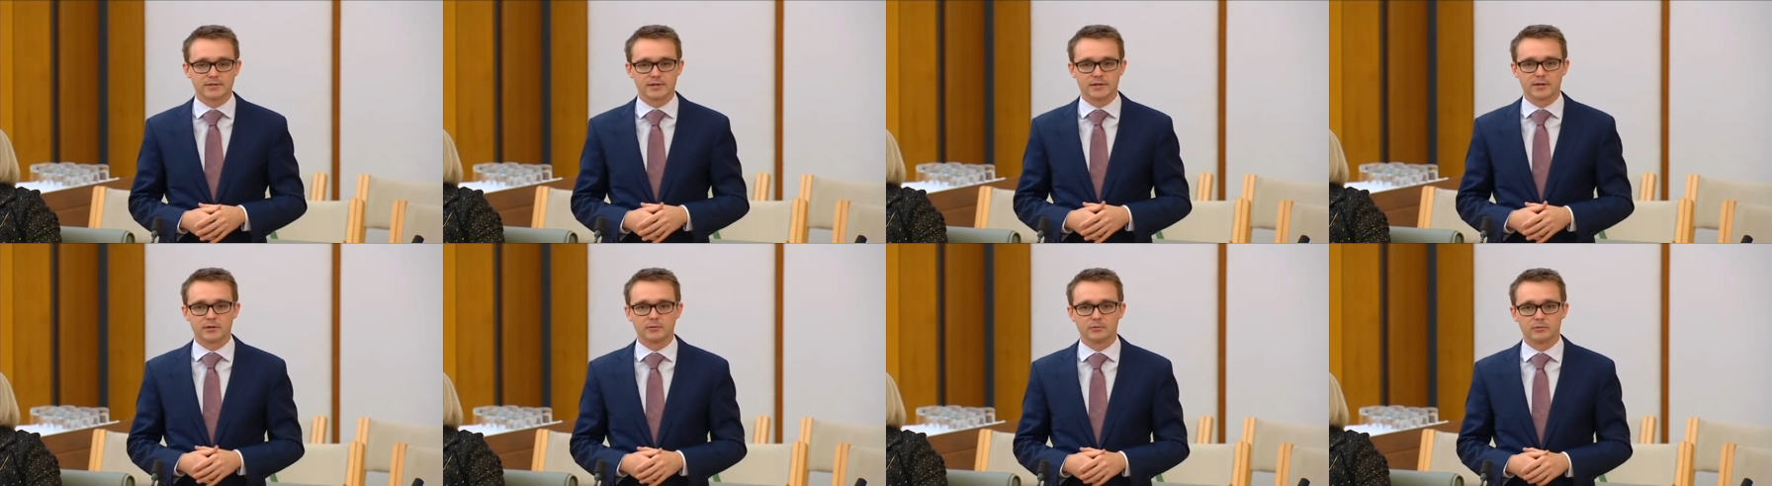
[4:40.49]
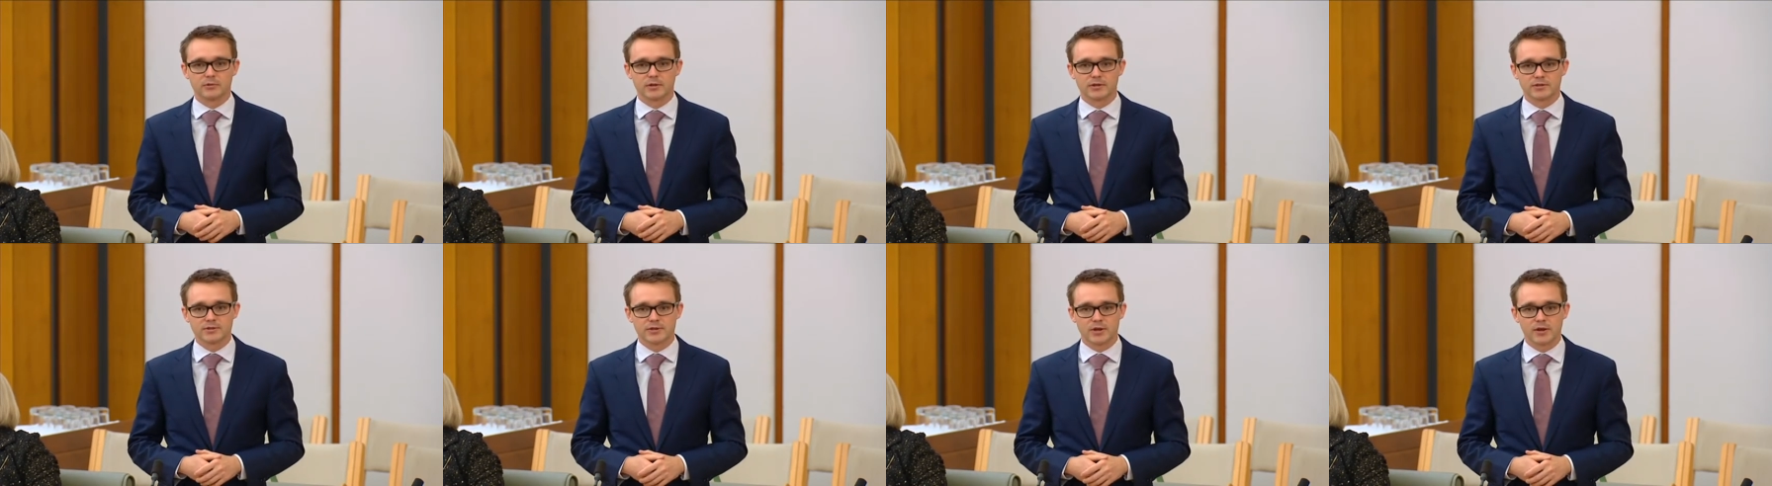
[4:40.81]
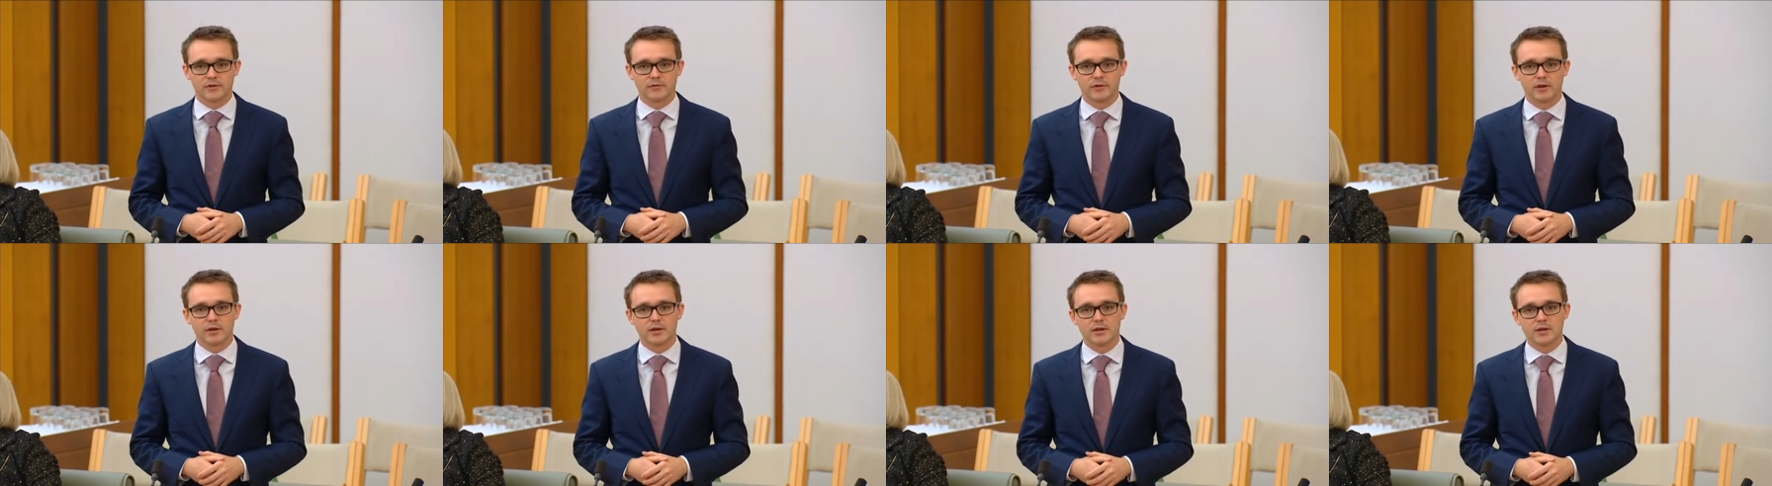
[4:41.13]
Uh, there's
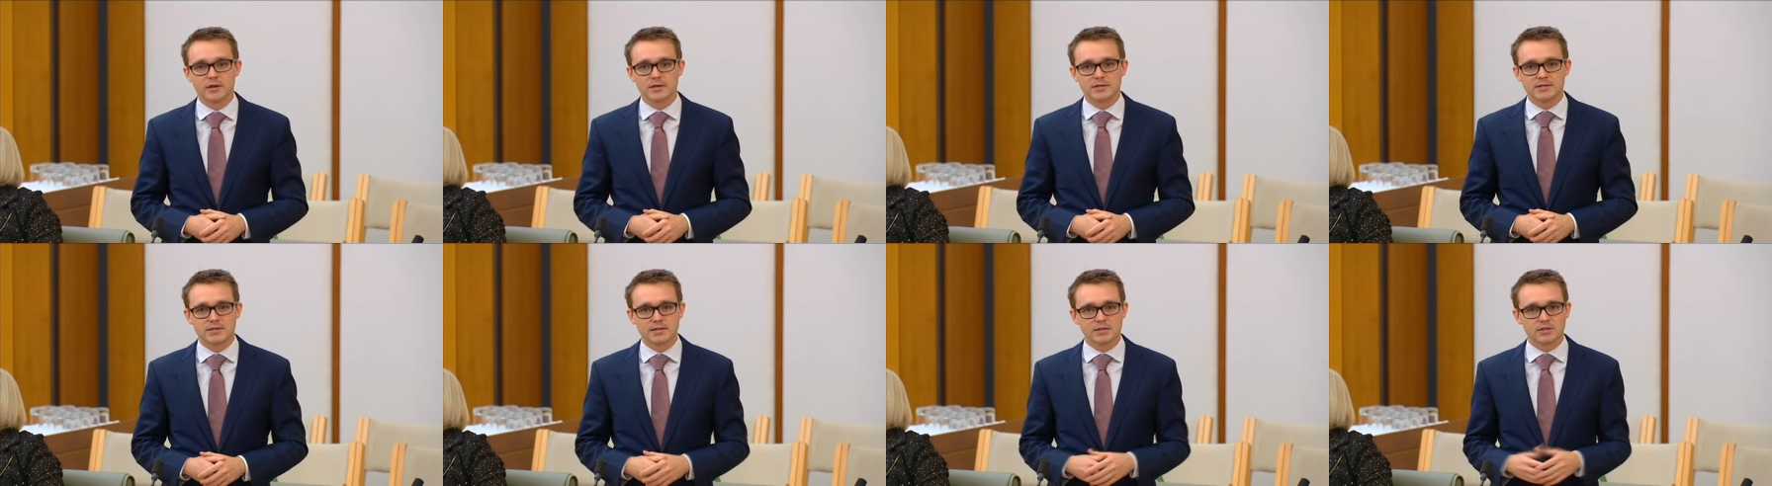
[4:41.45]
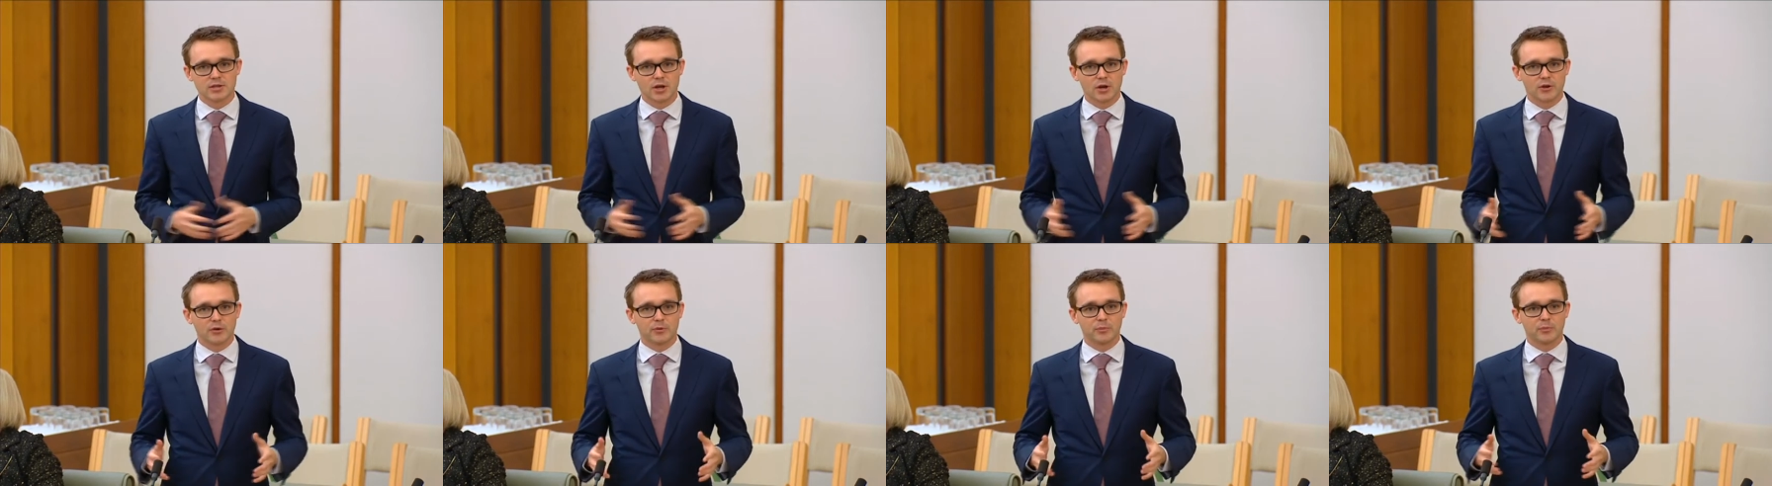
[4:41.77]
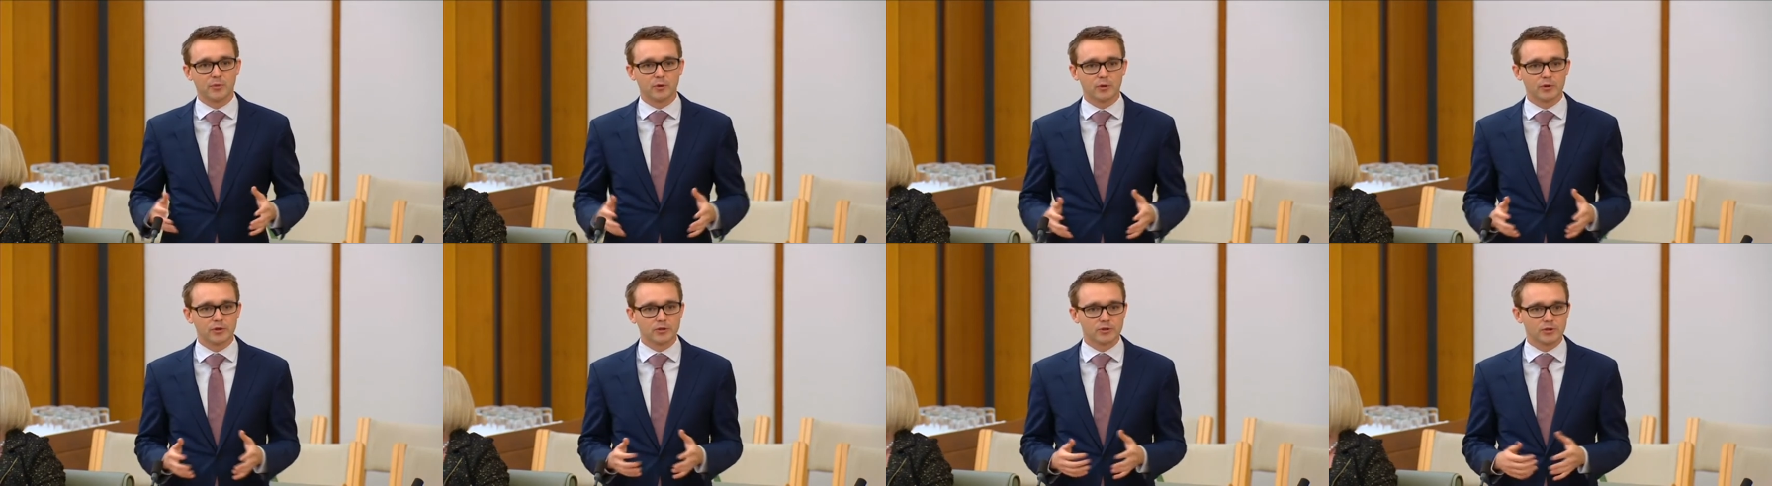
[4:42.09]
over $600
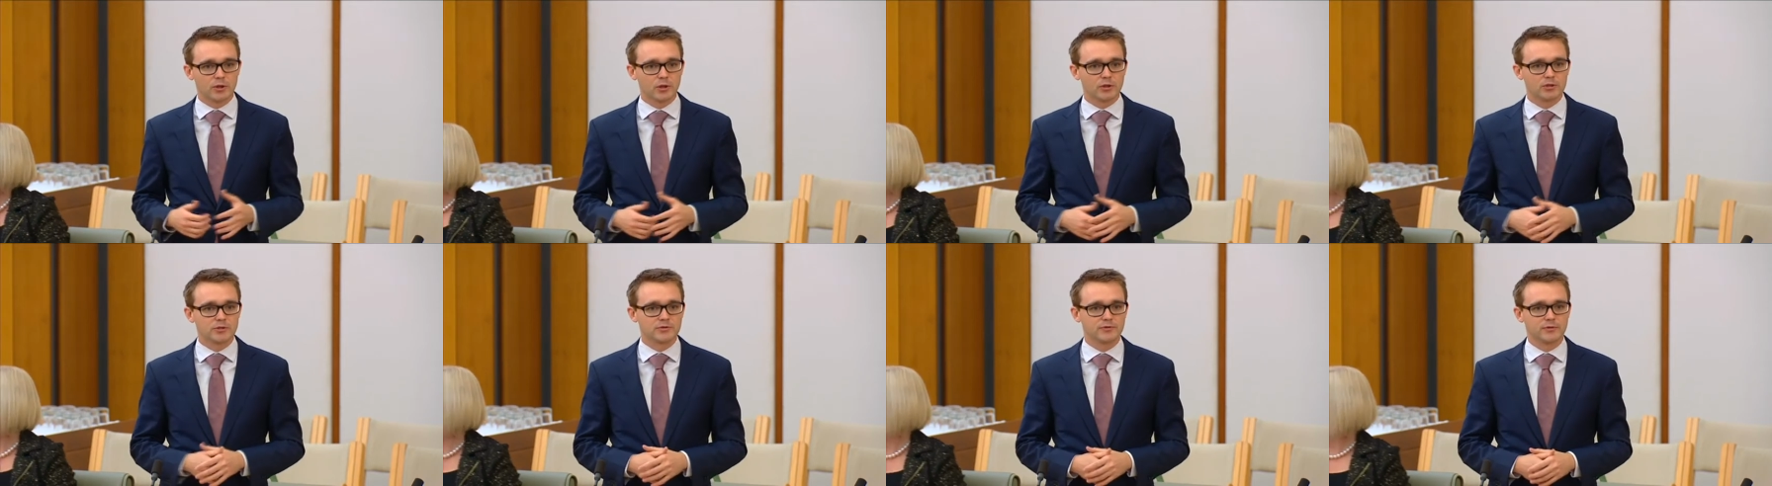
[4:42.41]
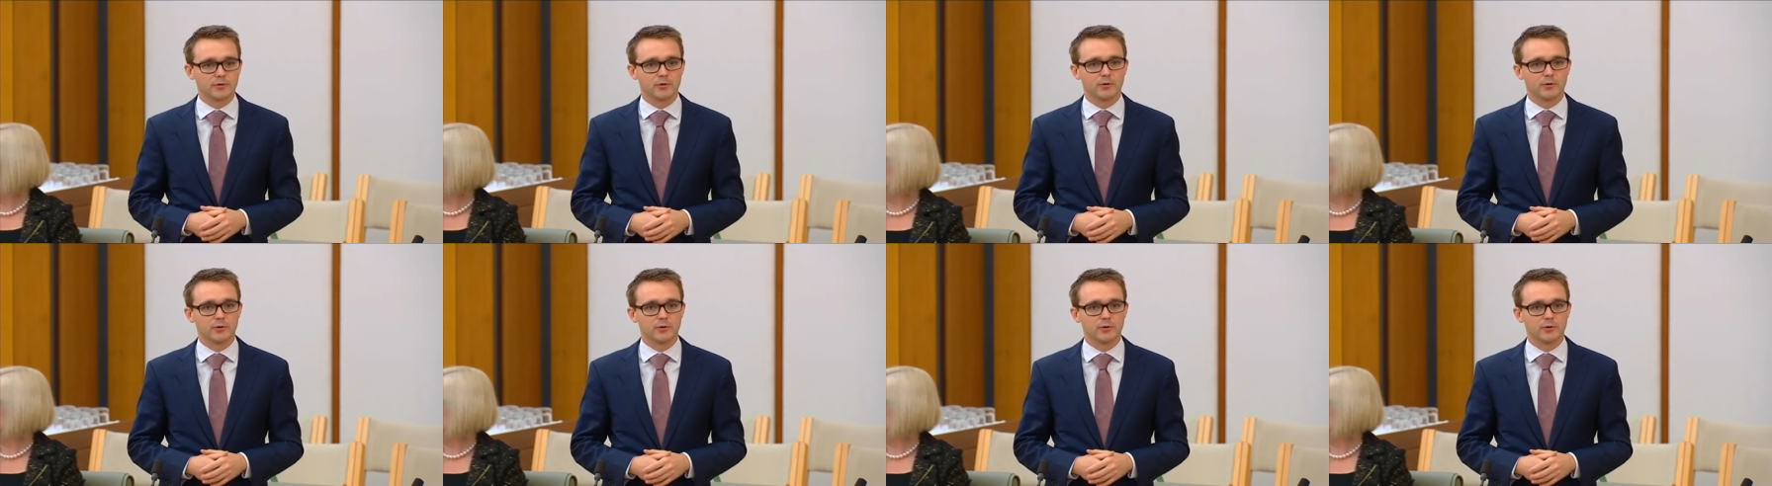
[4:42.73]
million for